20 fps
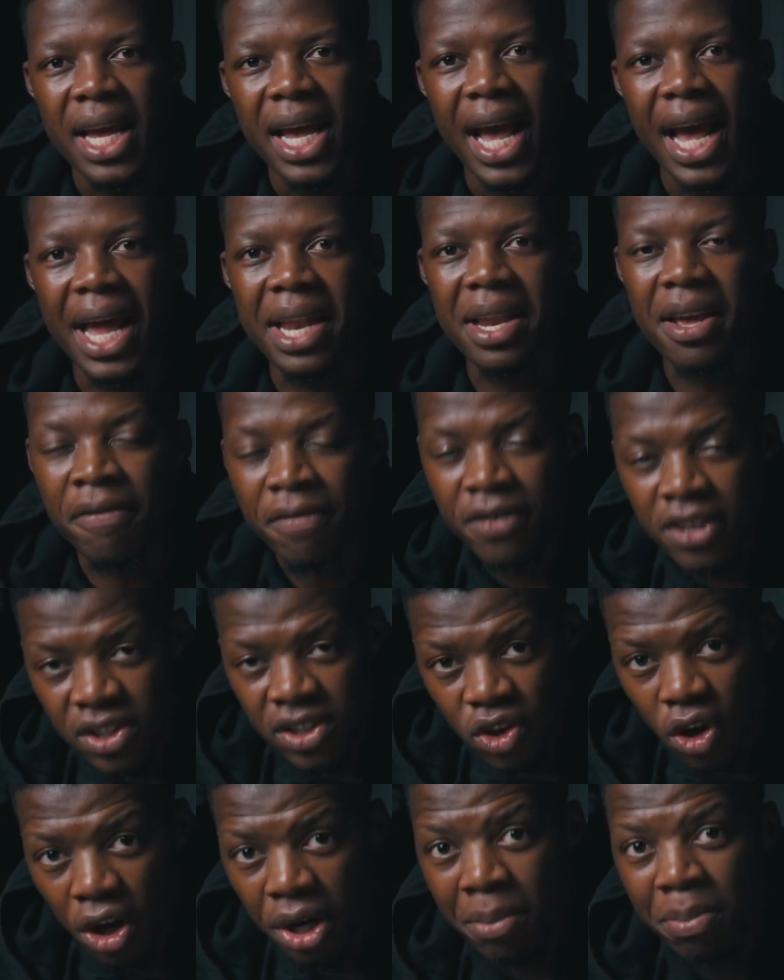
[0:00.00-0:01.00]
And if he's
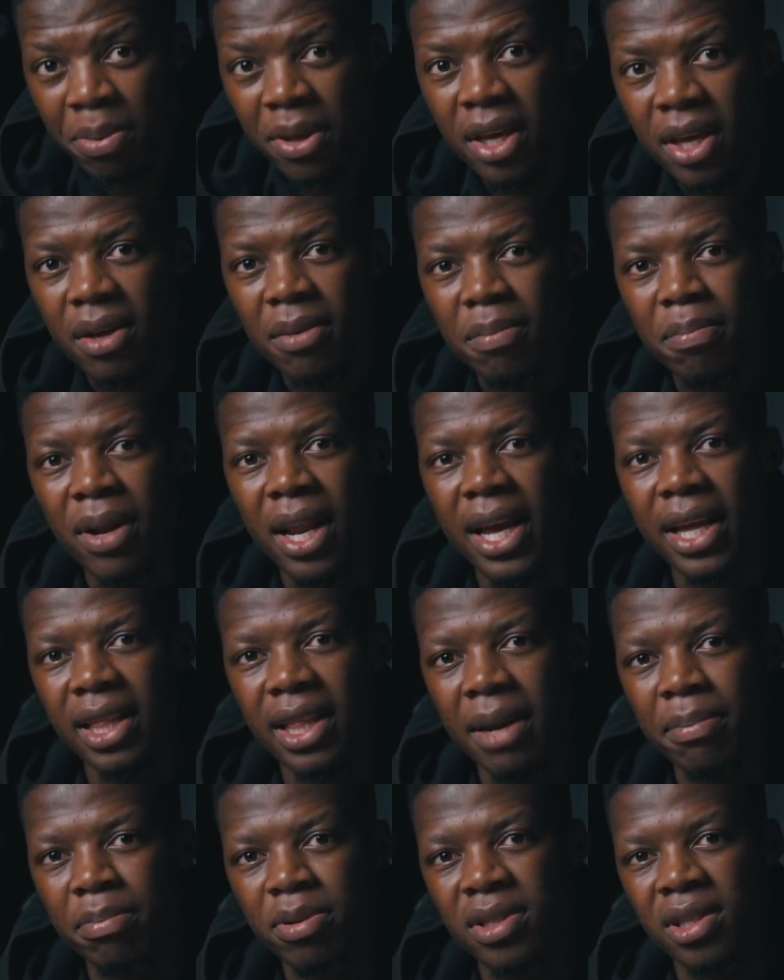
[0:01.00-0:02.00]
going to be playing
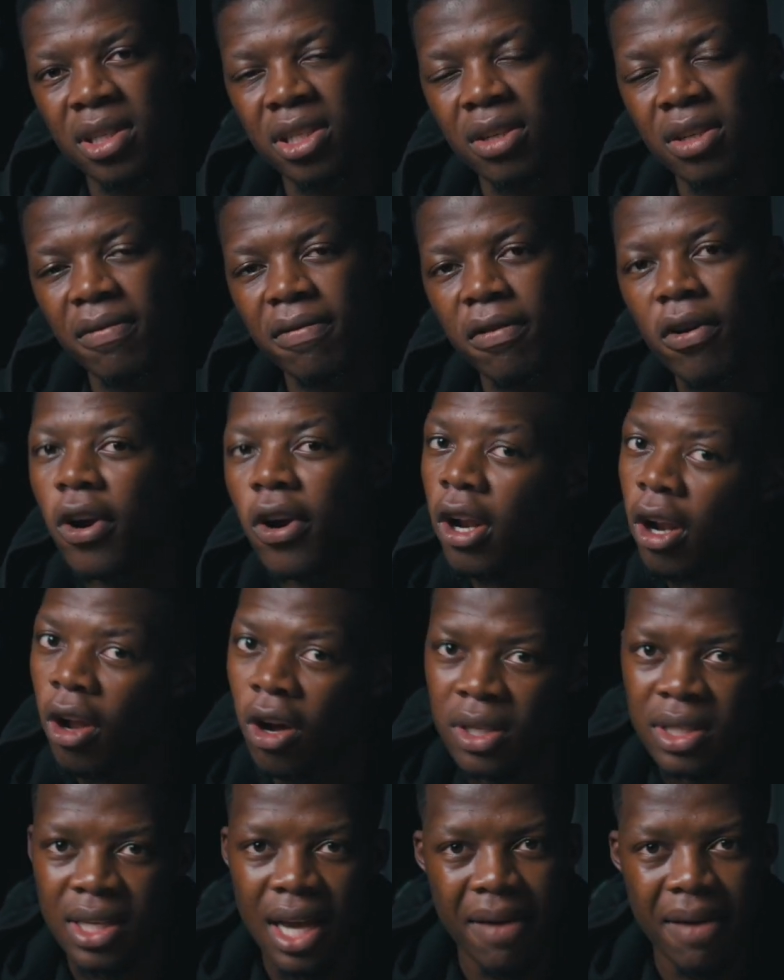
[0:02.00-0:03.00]
that position for a
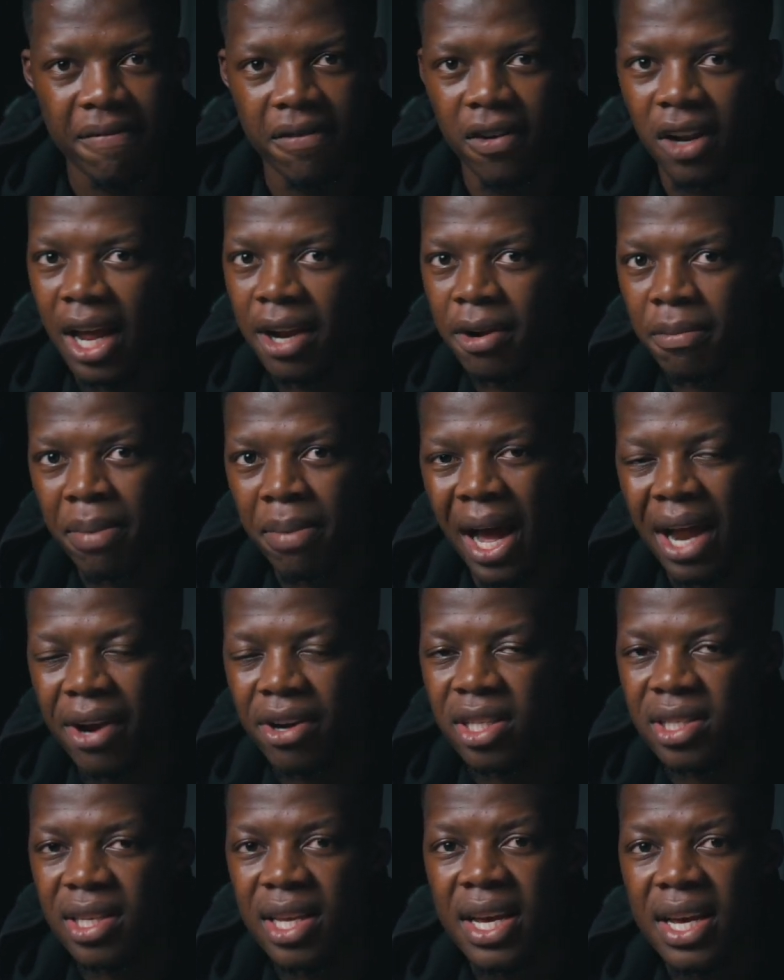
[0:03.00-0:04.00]
long time for Orlando
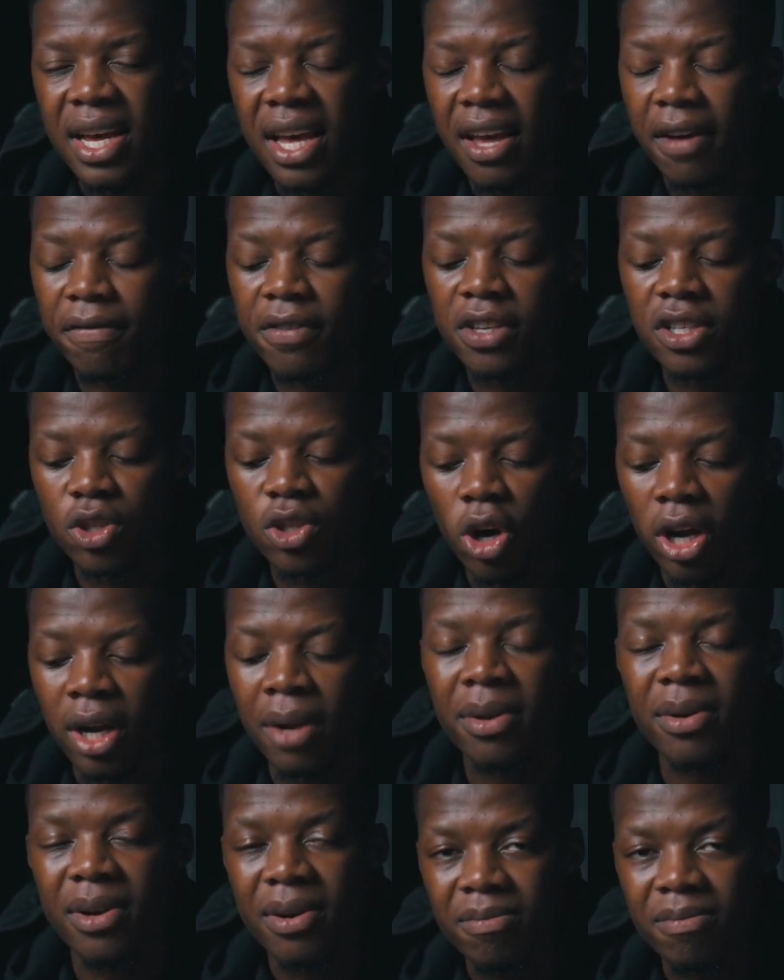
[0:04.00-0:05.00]
Pirates, if he's going
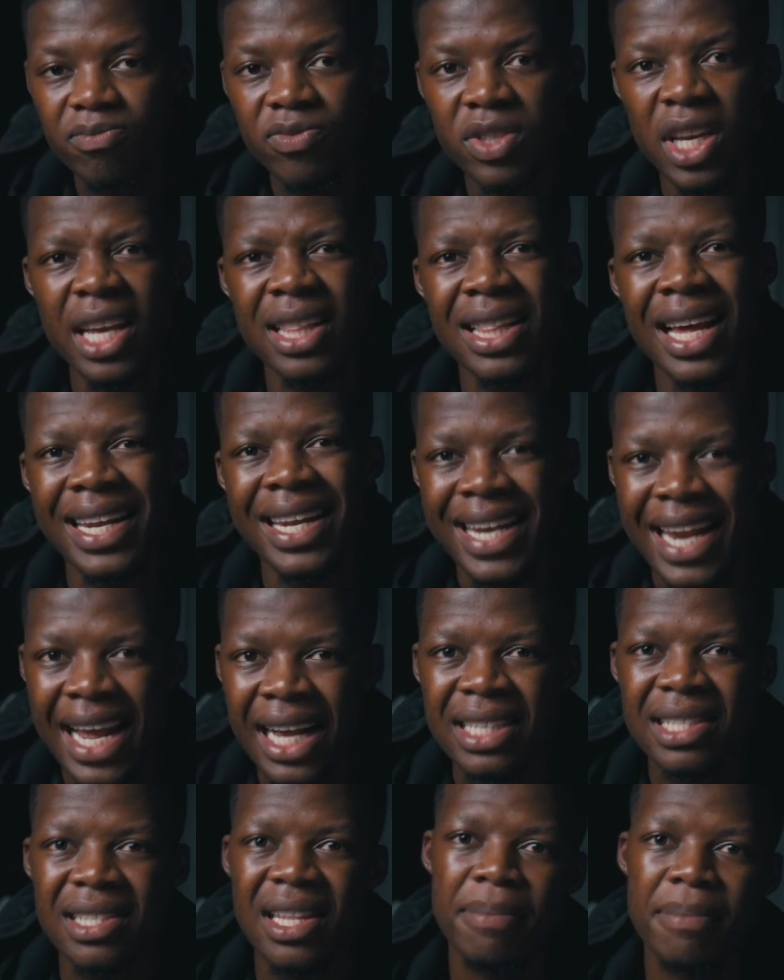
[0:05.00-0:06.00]
to take that
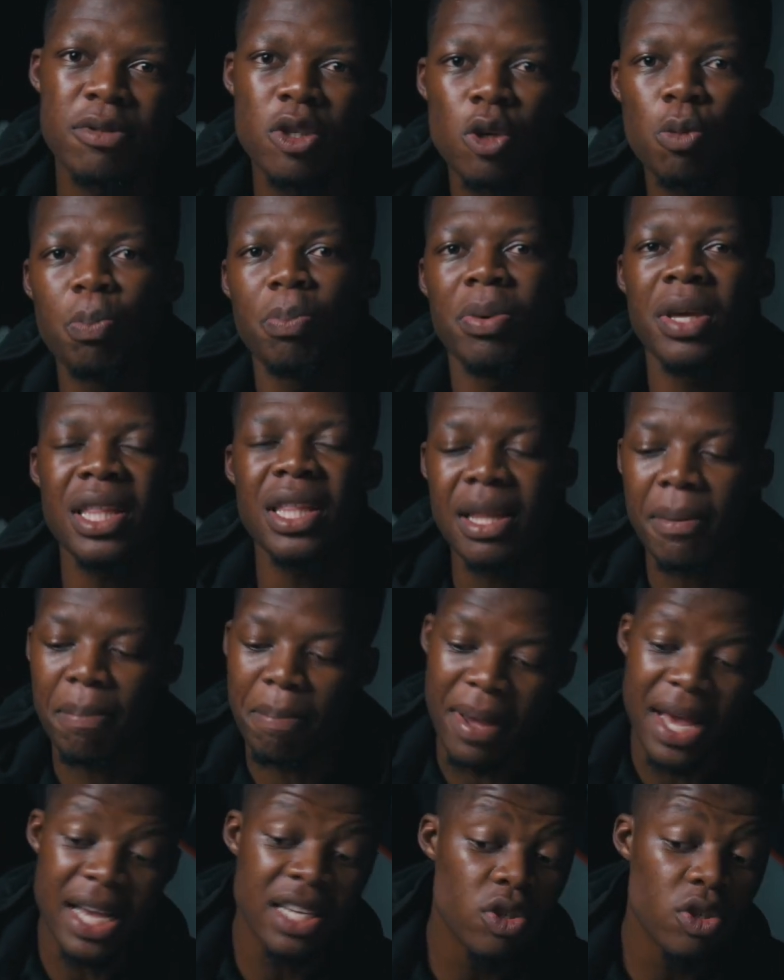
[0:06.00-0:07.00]
next step to be the
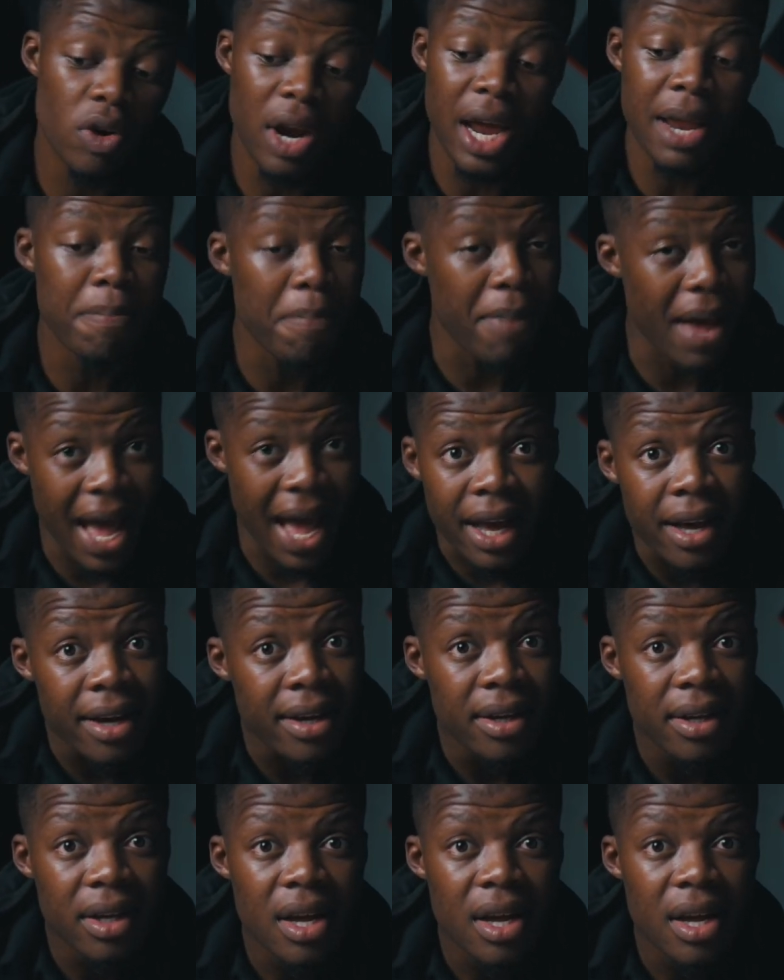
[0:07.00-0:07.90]
best right back,